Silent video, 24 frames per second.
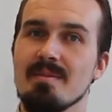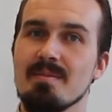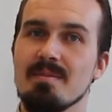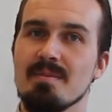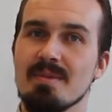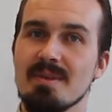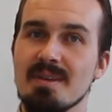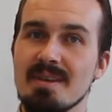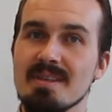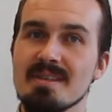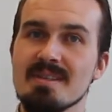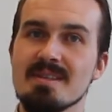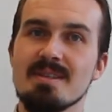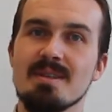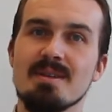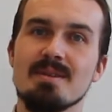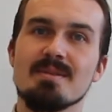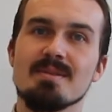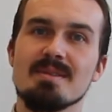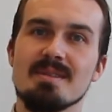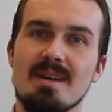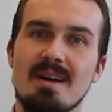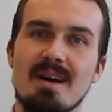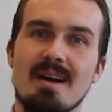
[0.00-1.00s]
"Please
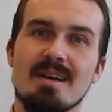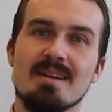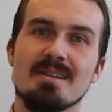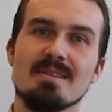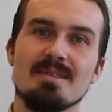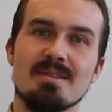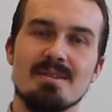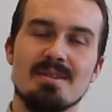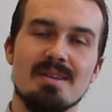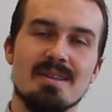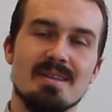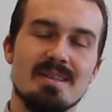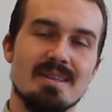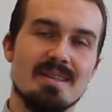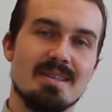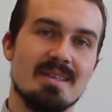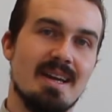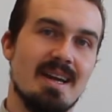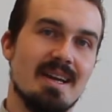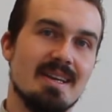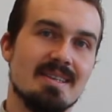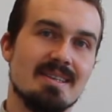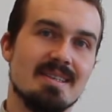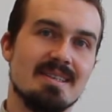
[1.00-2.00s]
don't talk during the
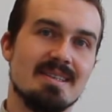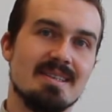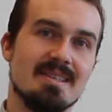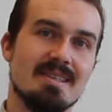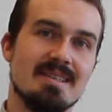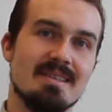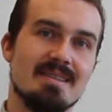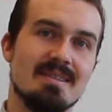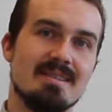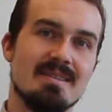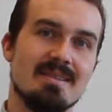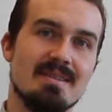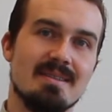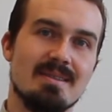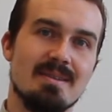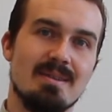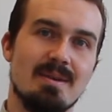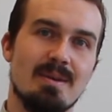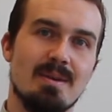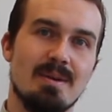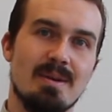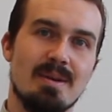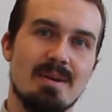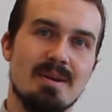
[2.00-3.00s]
test,"
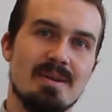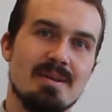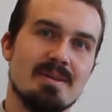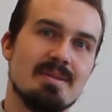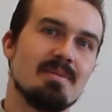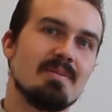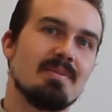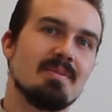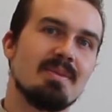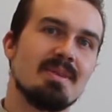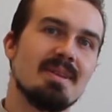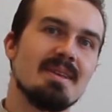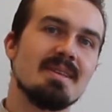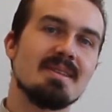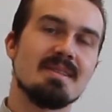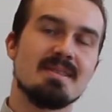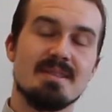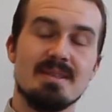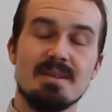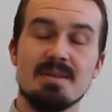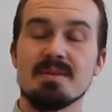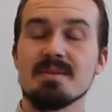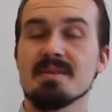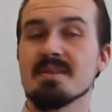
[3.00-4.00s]
or "Please
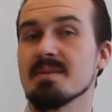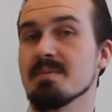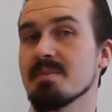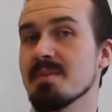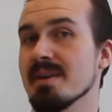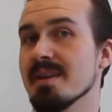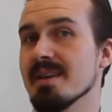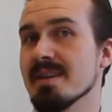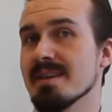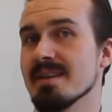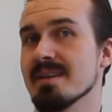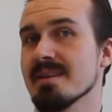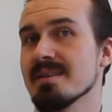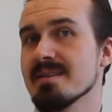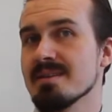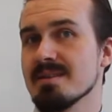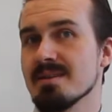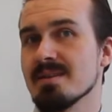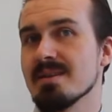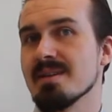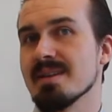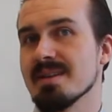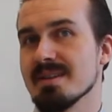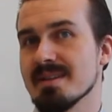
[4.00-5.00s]
don't speak
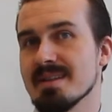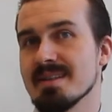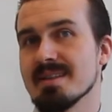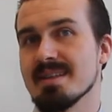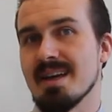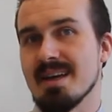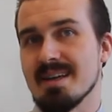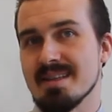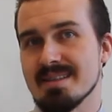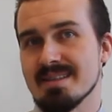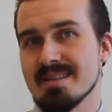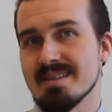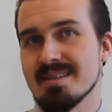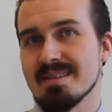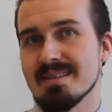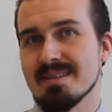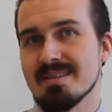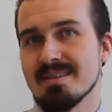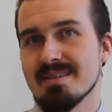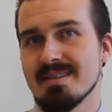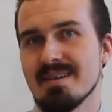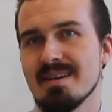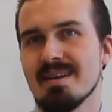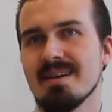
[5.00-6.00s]
during the test."
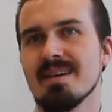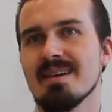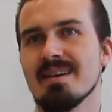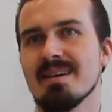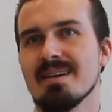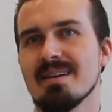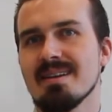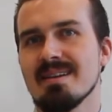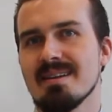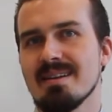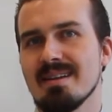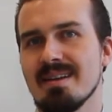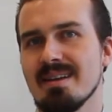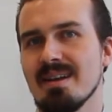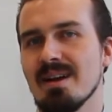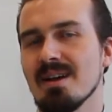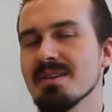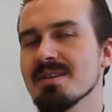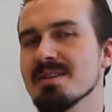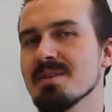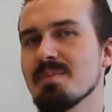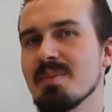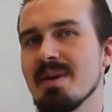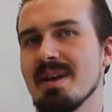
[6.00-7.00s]
It
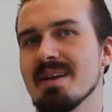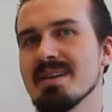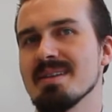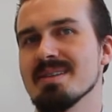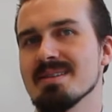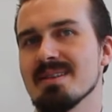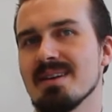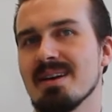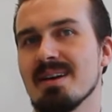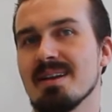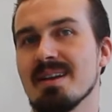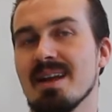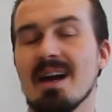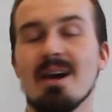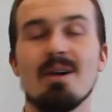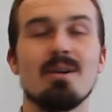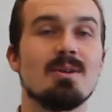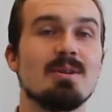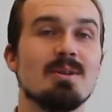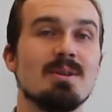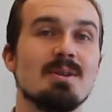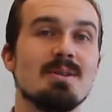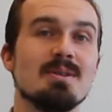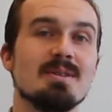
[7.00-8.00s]
all depends on how
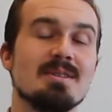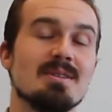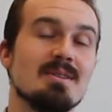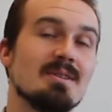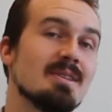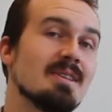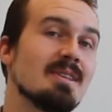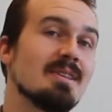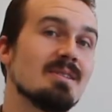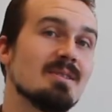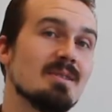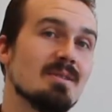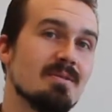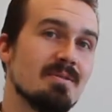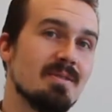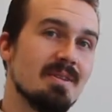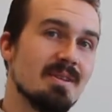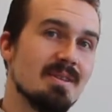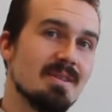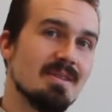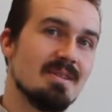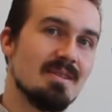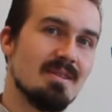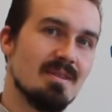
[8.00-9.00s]
close your teacher
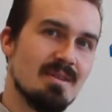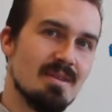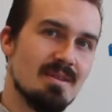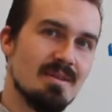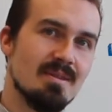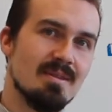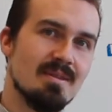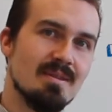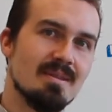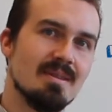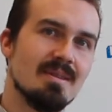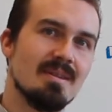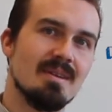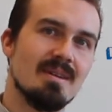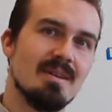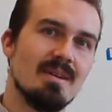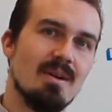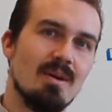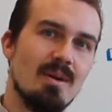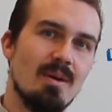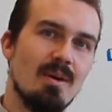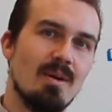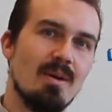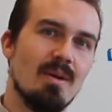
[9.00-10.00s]
feels to you,
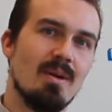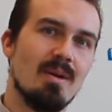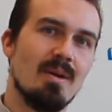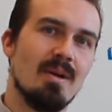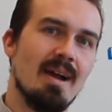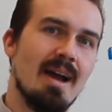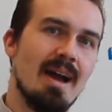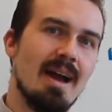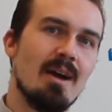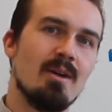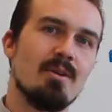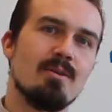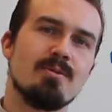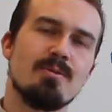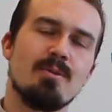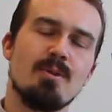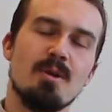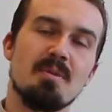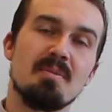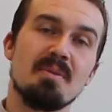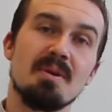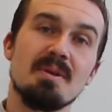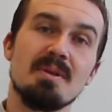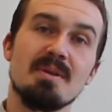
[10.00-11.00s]
or how
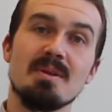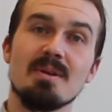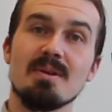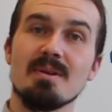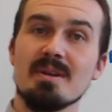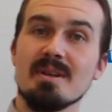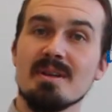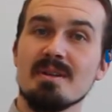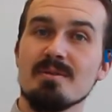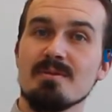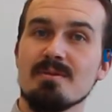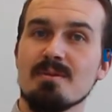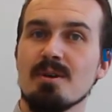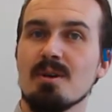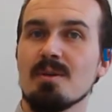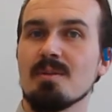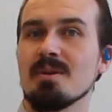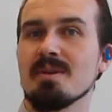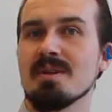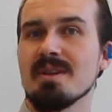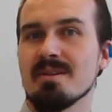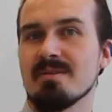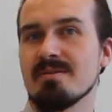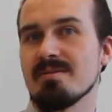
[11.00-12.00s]
formal or
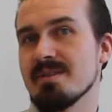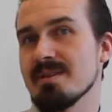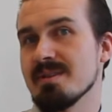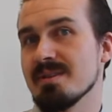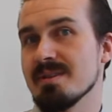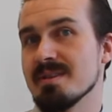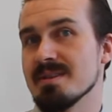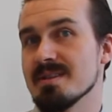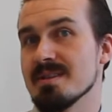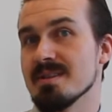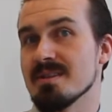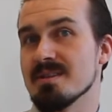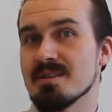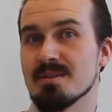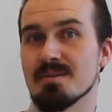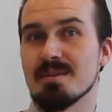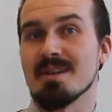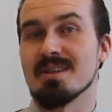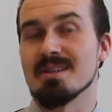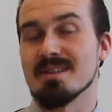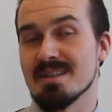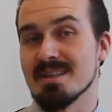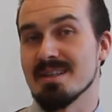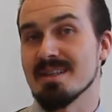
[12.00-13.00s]
informal they feel the
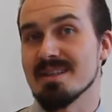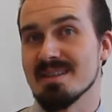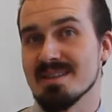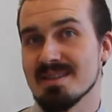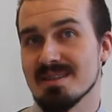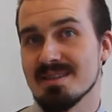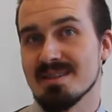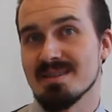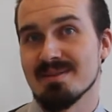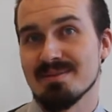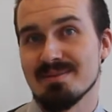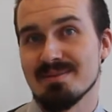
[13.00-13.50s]
situation is.